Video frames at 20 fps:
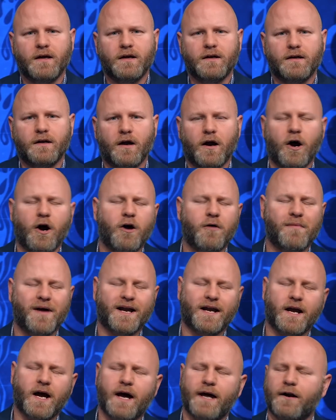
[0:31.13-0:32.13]
You know, oh
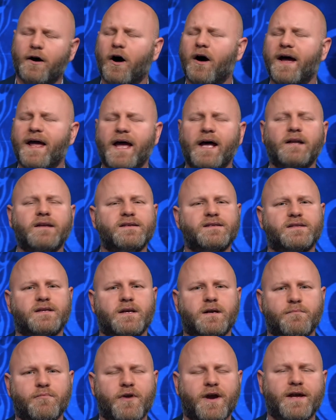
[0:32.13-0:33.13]
my God, all hell is
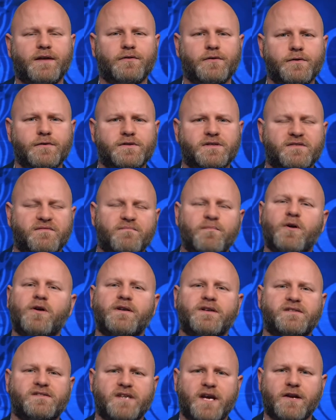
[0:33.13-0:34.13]
going to break loose if
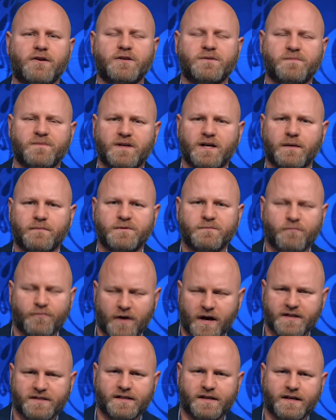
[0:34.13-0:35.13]
Bernie Sanders becomes
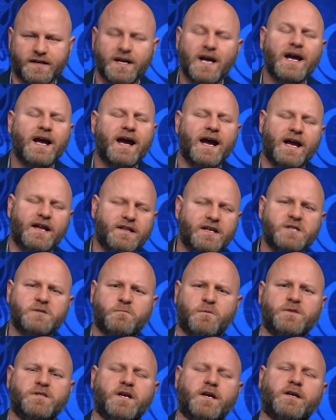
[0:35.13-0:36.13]
president. And this
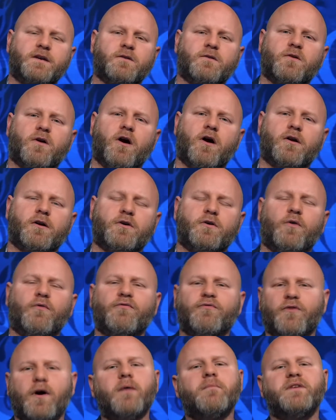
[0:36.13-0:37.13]
particular article
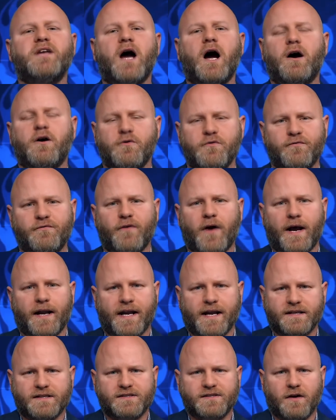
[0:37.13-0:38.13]
from Yahoo
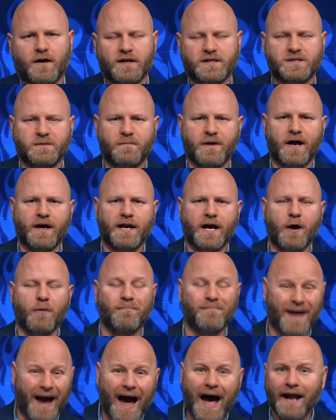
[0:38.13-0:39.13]
Finance talks about how
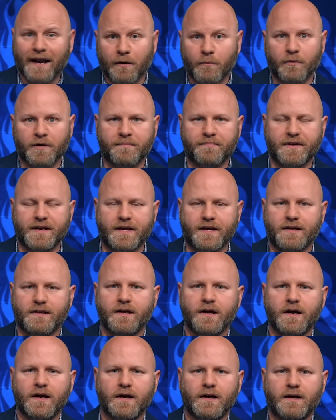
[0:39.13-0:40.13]
bad it would be
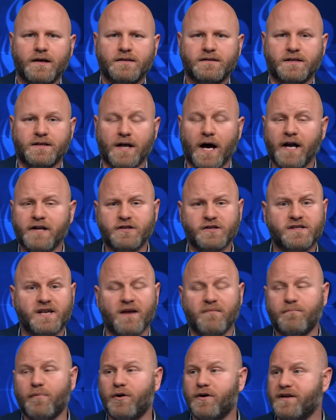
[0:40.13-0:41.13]
to not just
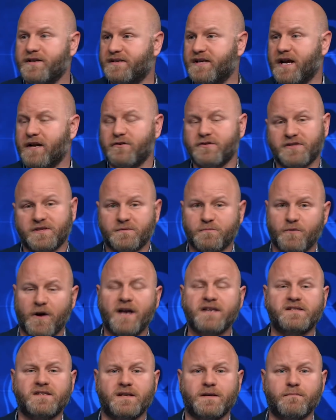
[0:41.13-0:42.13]
have Bernie Sanders as
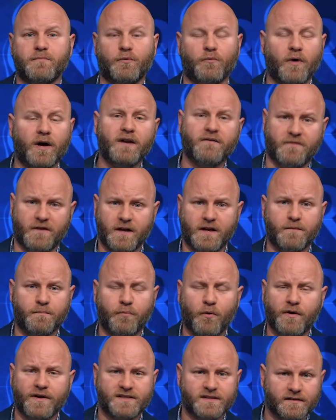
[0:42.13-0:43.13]
president, but what if he
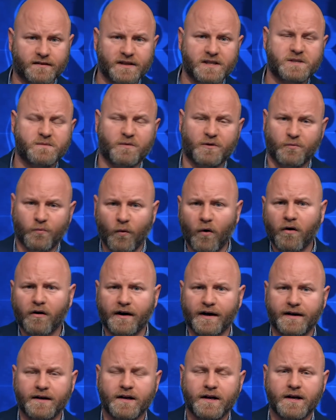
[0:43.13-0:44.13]
appoints Elizabeth
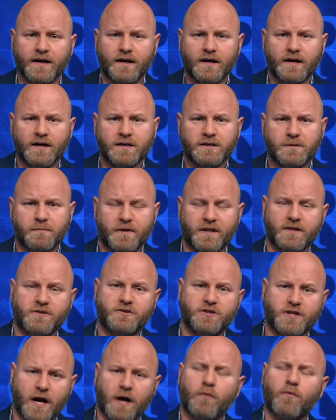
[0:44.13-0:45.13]
Warren to be the
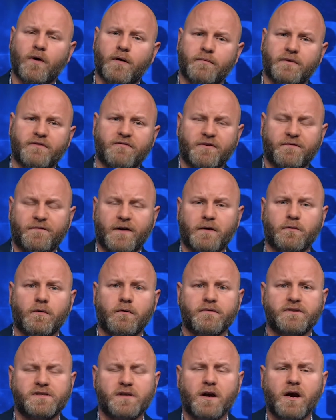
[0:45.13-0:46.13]
chairwoman of the
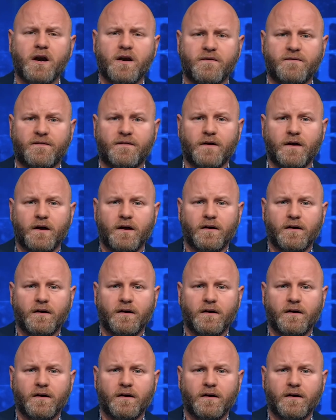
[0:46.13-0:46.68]
Federal Reserve?